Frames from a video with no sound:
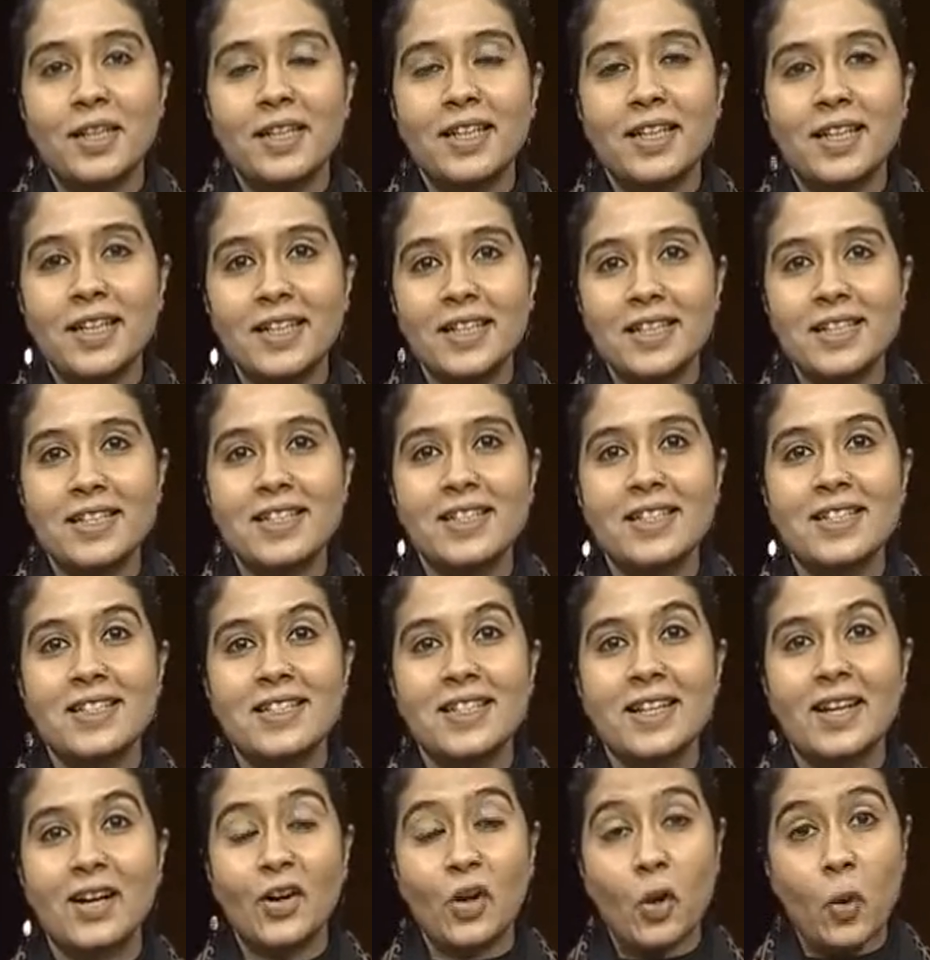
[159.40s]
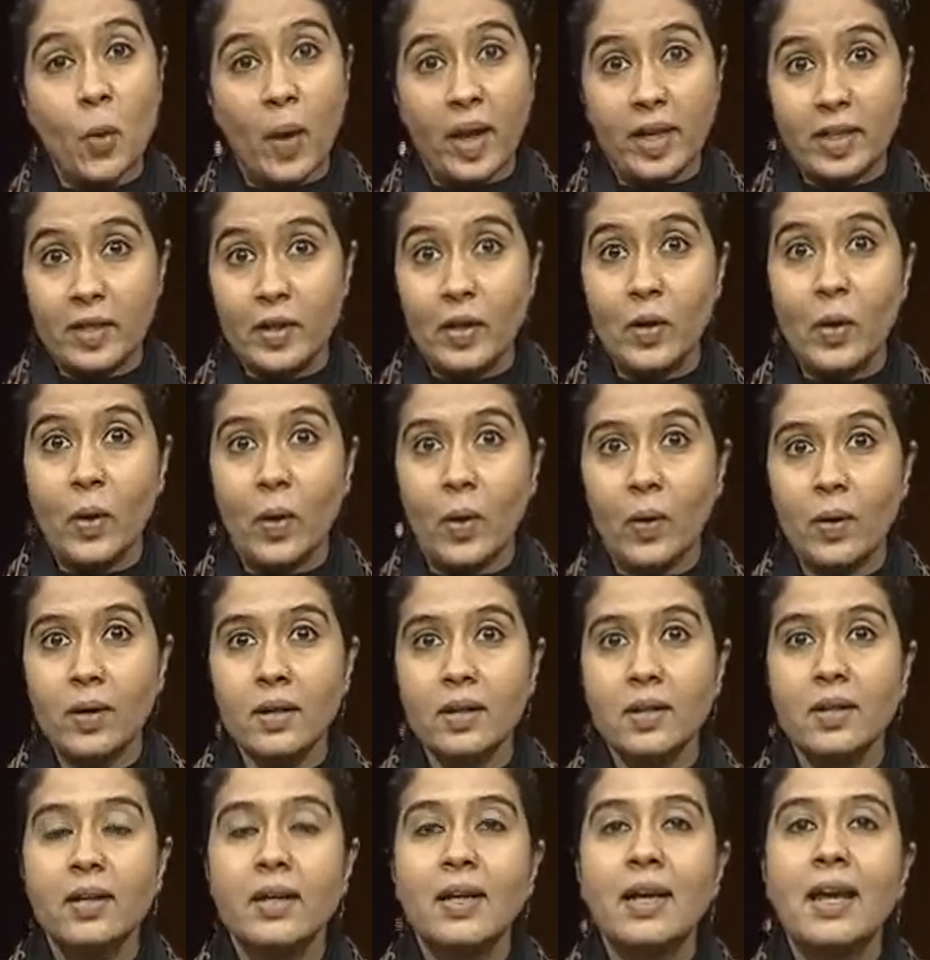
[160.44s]
is uh, quite
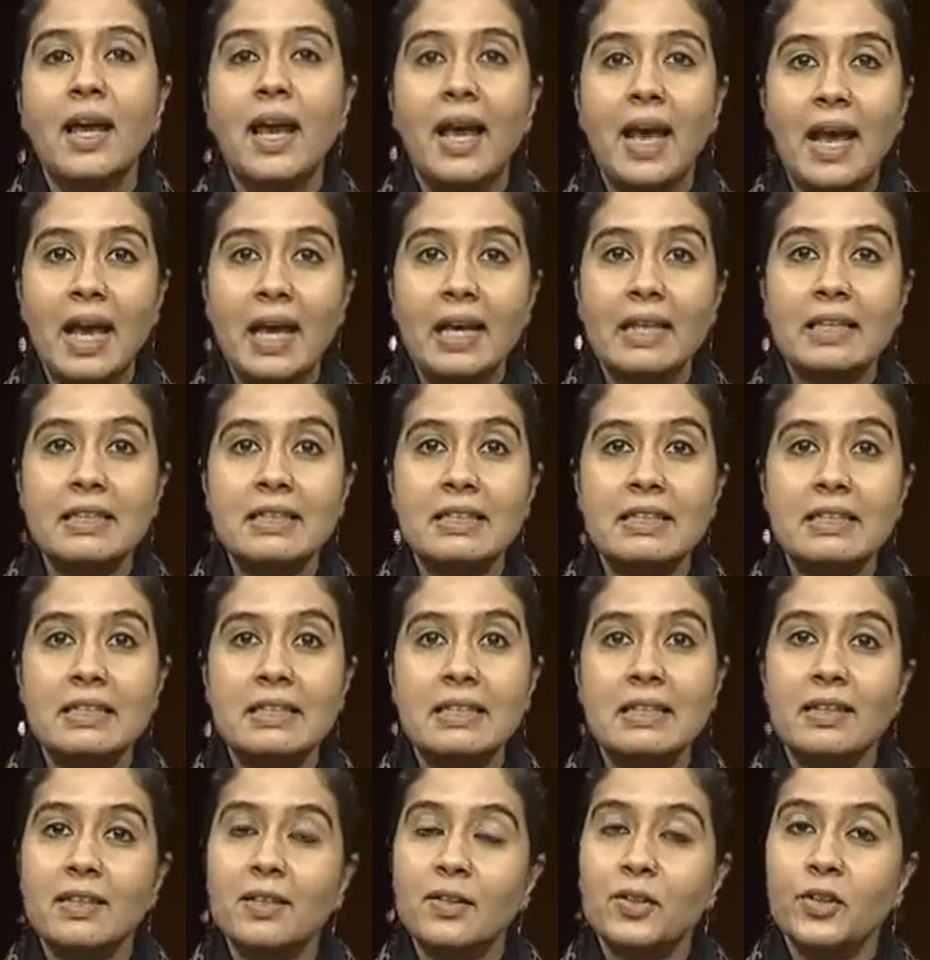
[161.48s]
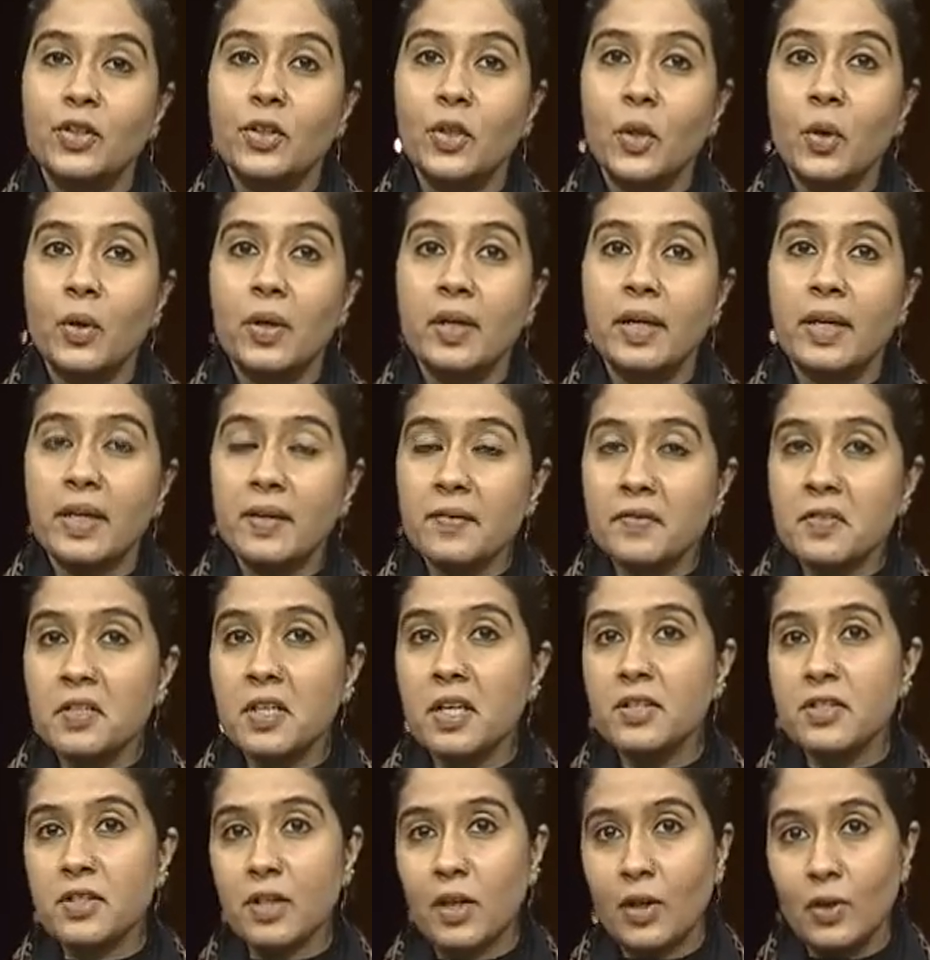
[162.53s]
long and uh, you know gives
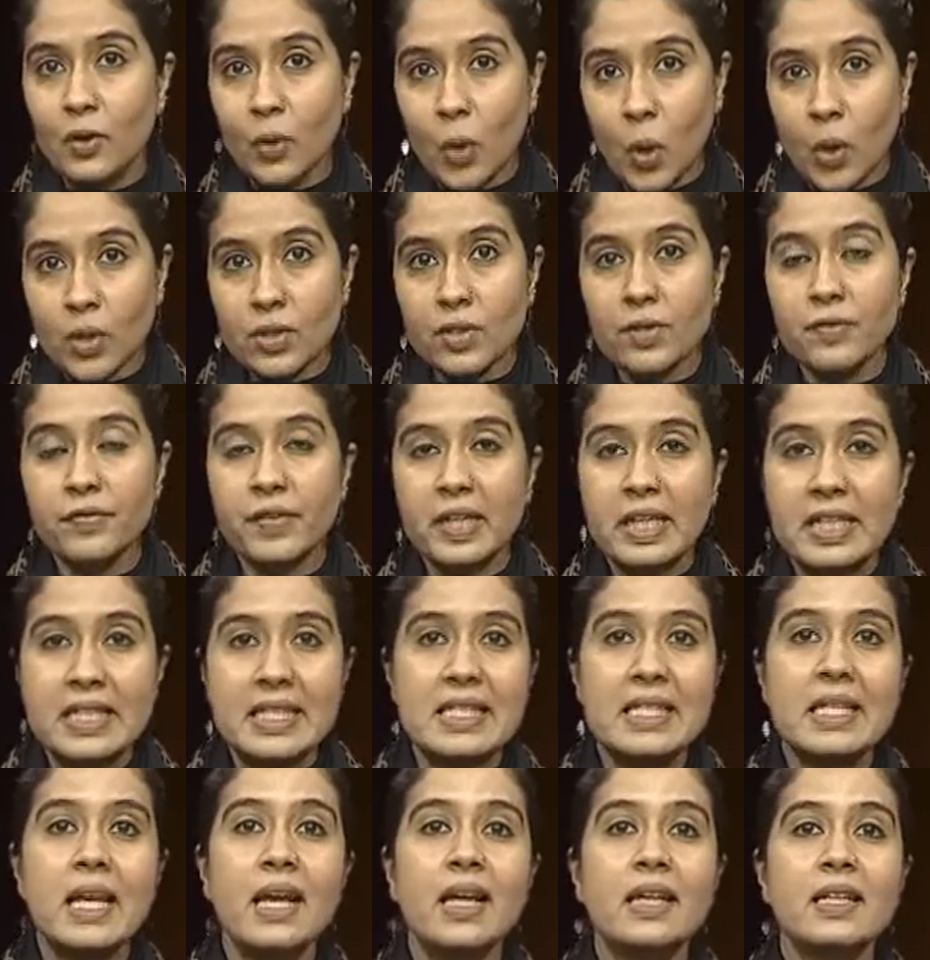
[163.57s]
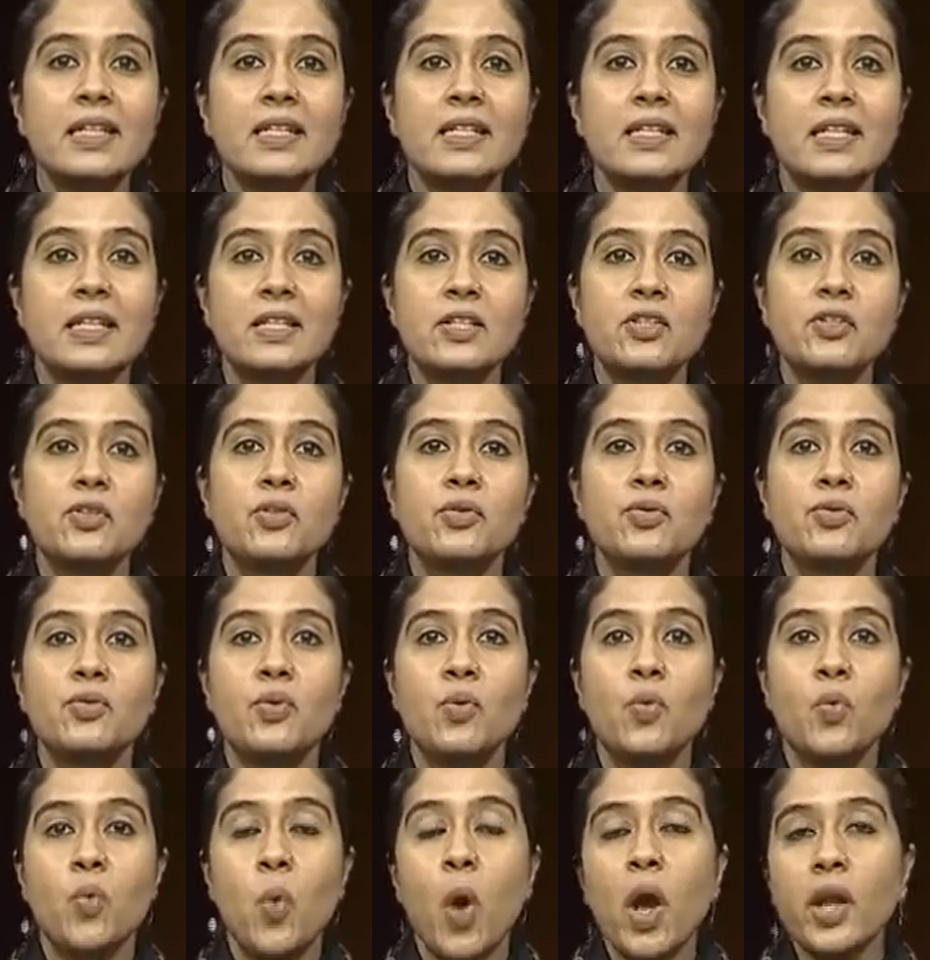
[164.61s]
us a lot of insight into
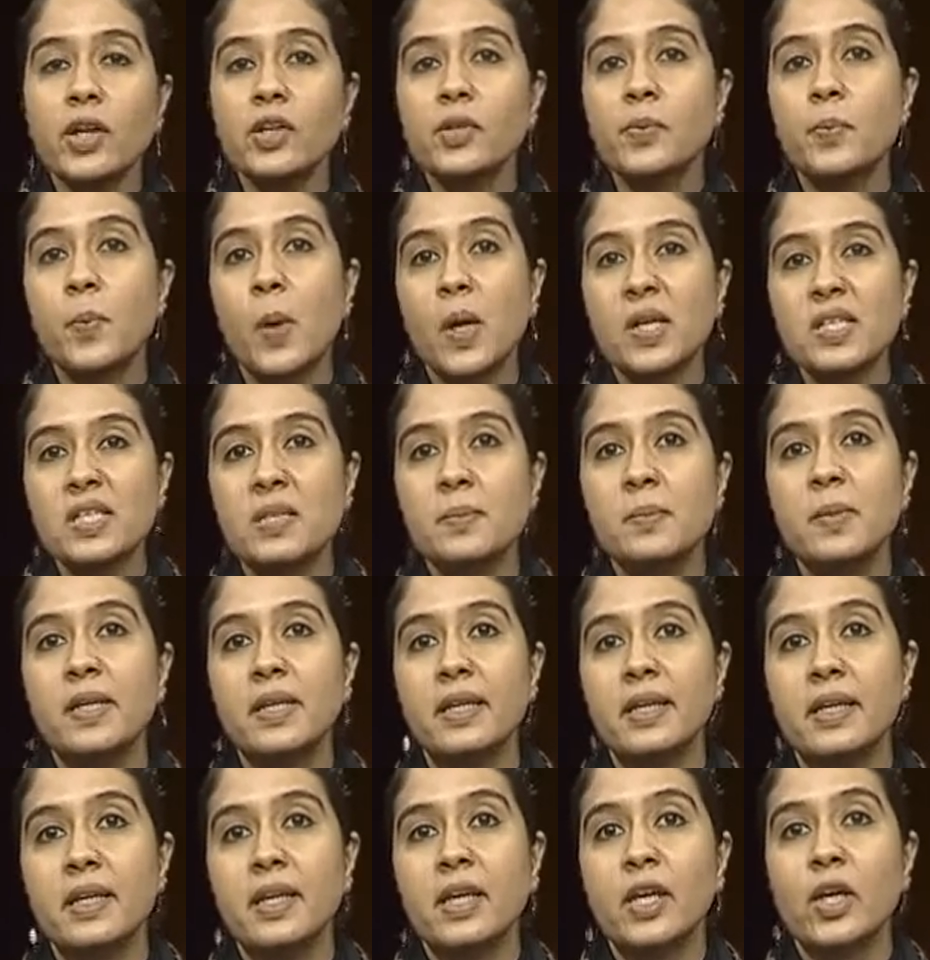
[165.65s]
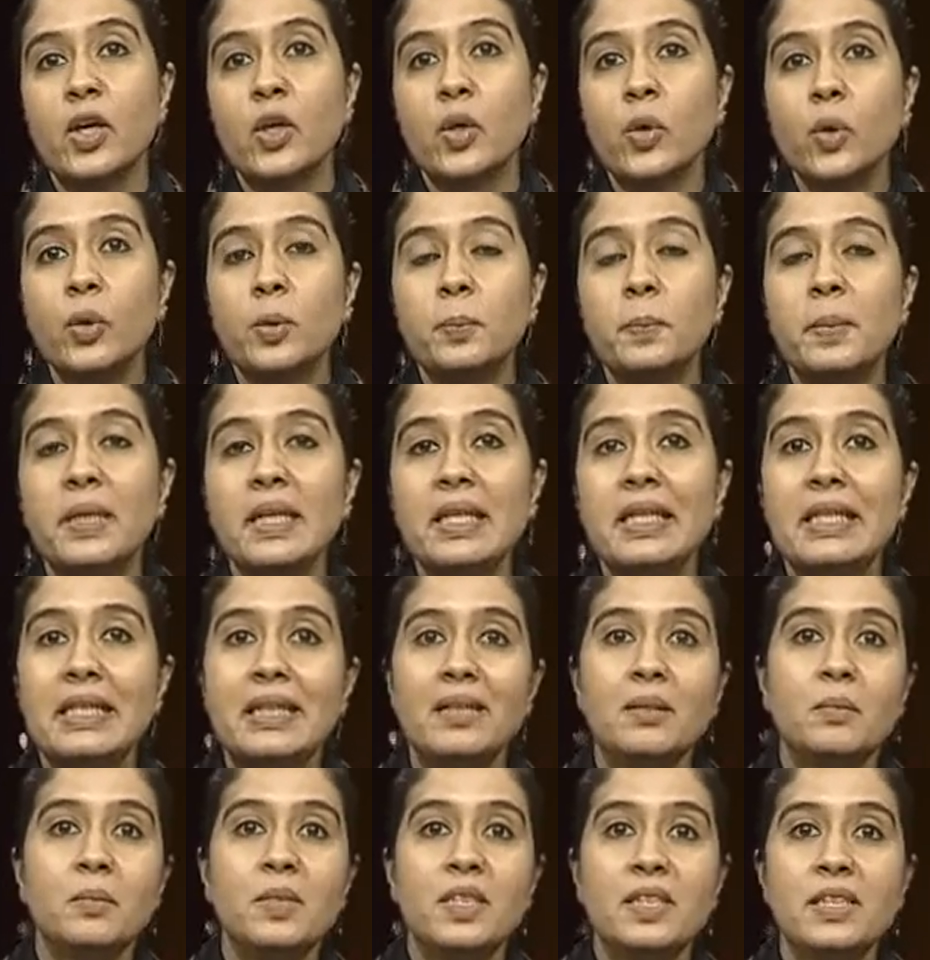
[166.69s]
what possibly could be
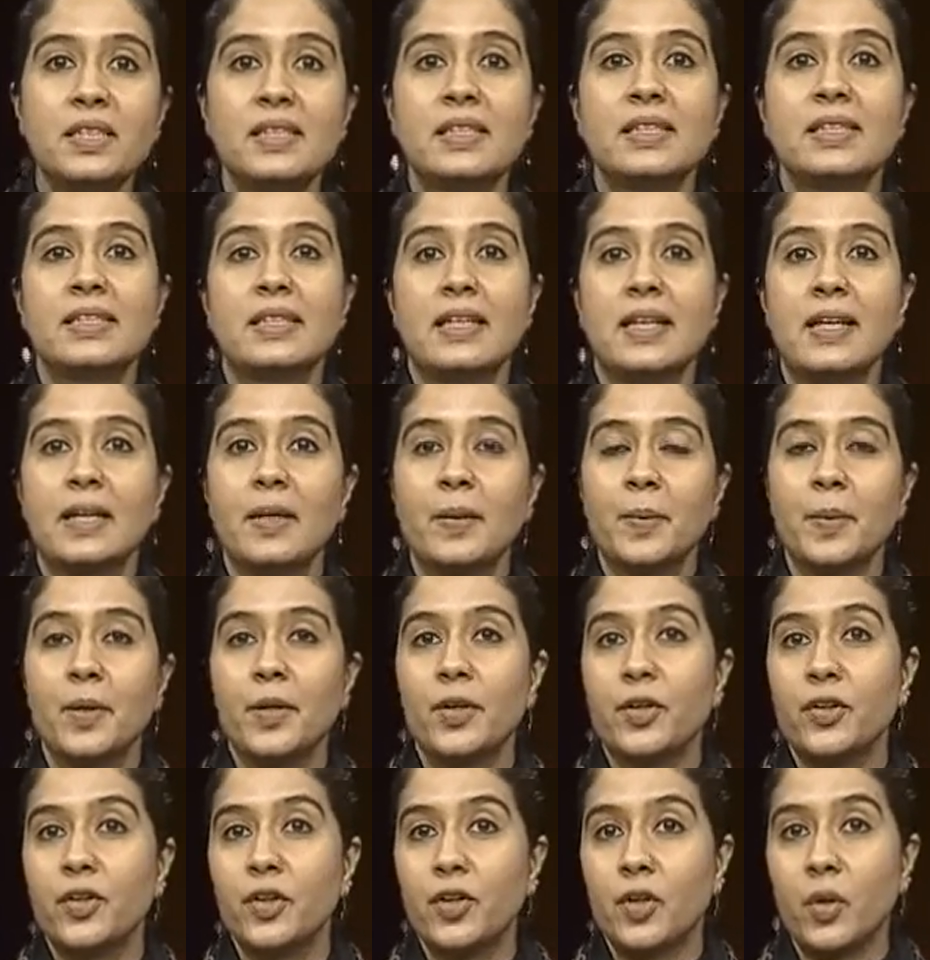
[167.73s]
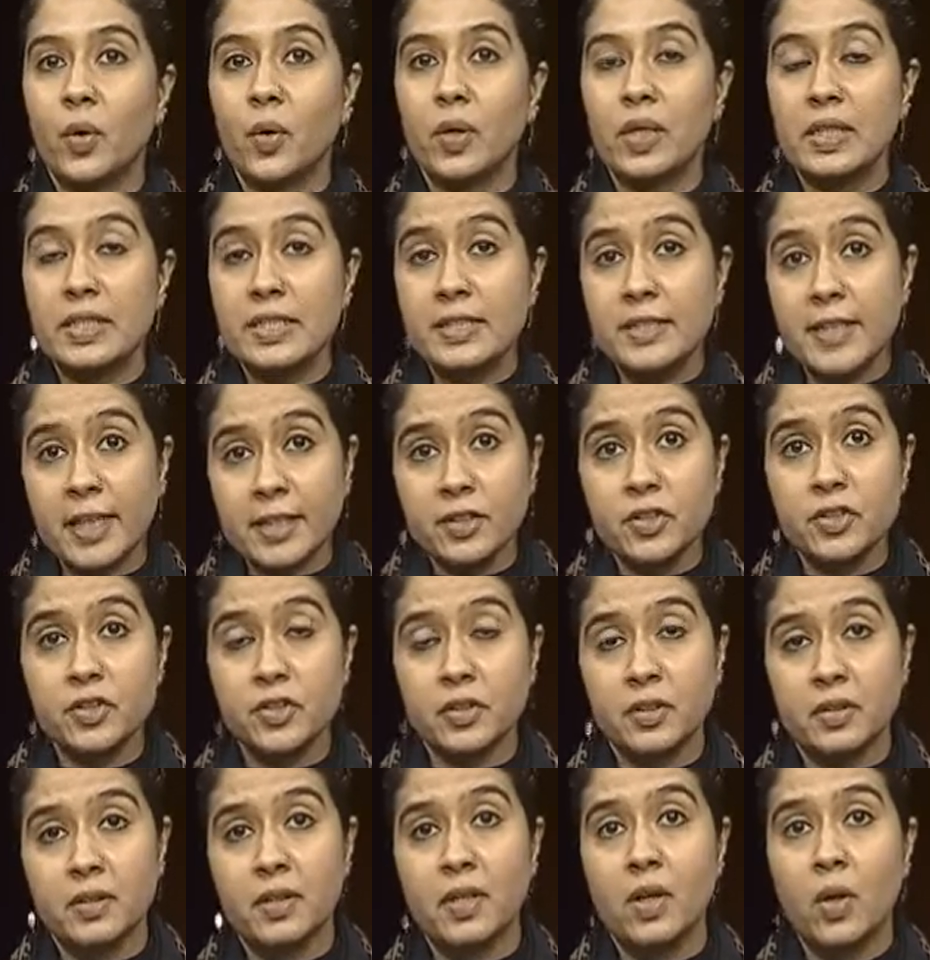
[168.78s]
Gilman's uh, uh you know
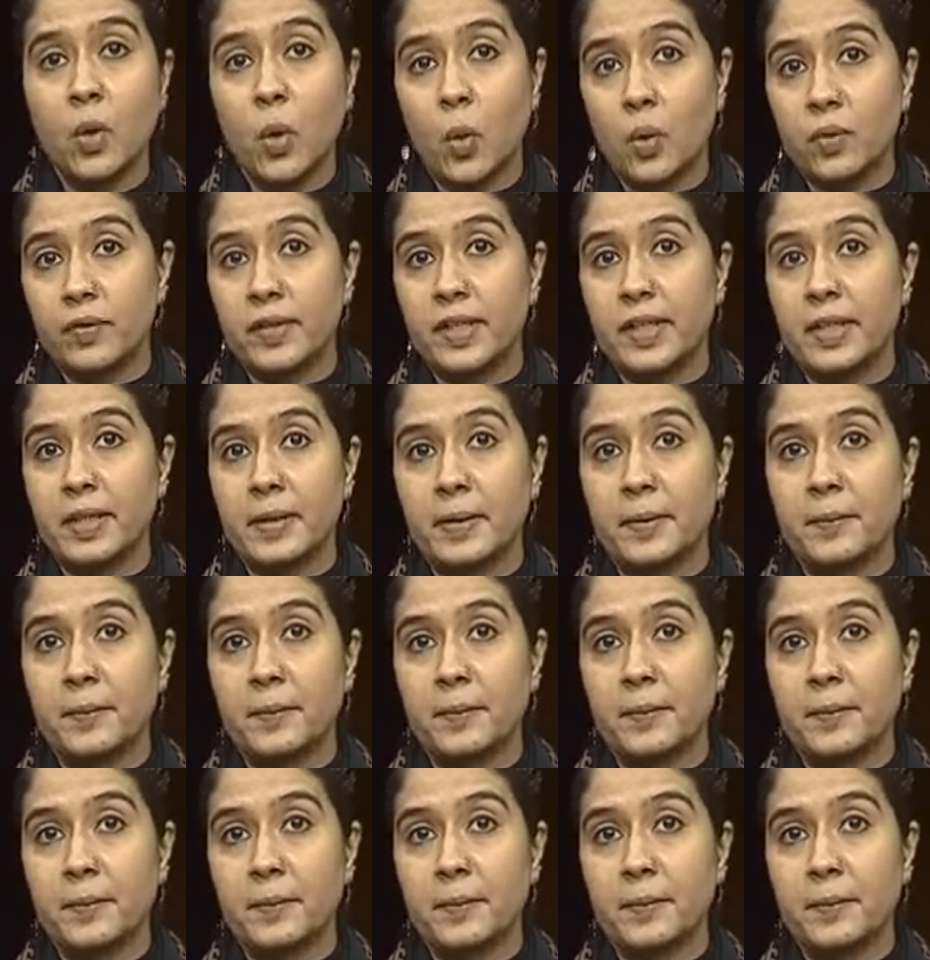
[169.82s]
contention over here